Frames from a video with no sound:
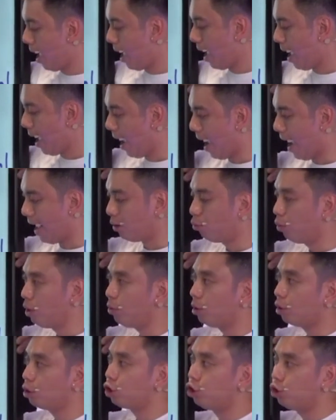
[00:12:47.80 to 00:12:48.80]
And we
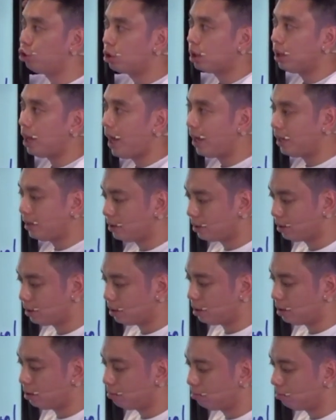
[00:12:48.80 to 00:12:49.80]
will utilize
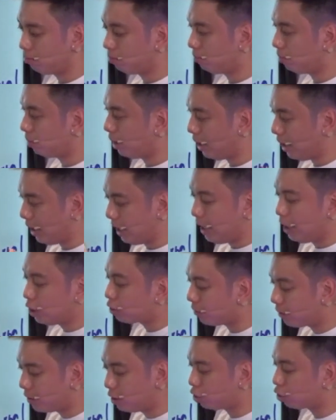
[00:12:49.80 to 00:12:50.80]
each
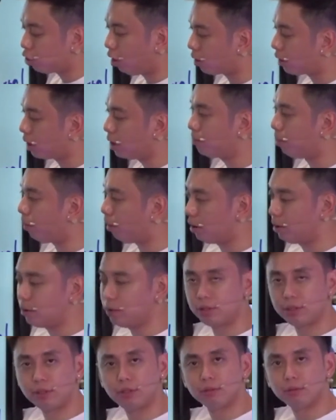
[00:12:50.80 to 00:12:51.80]
of these talking
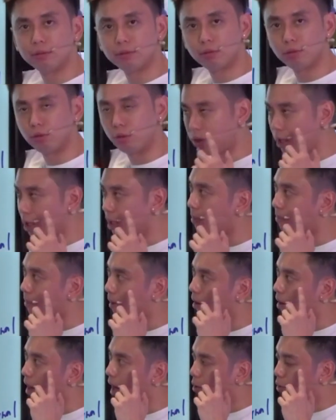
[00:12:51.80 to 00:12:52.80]
points to think
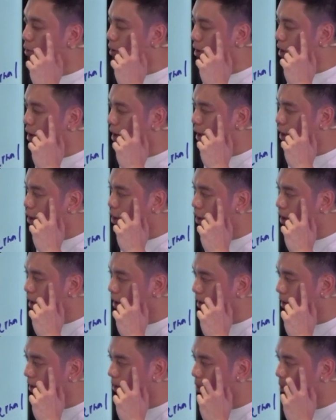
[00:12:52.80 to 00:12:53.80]
about our
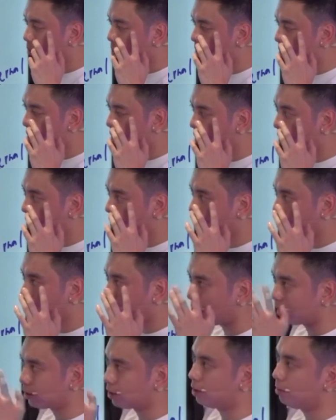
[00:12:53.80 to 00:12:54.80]

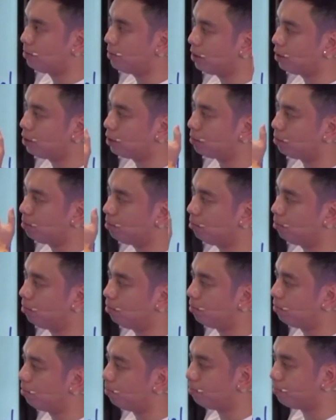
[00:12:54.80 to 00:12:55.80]
customers'
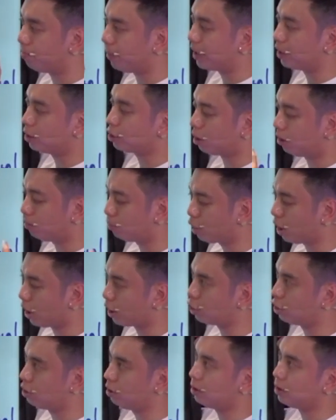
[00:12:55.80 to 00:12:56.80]
biggest
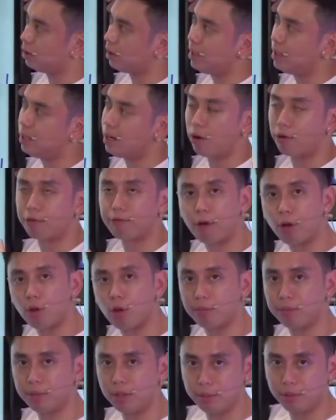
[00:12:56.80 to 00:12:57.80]
objections in our follow-up email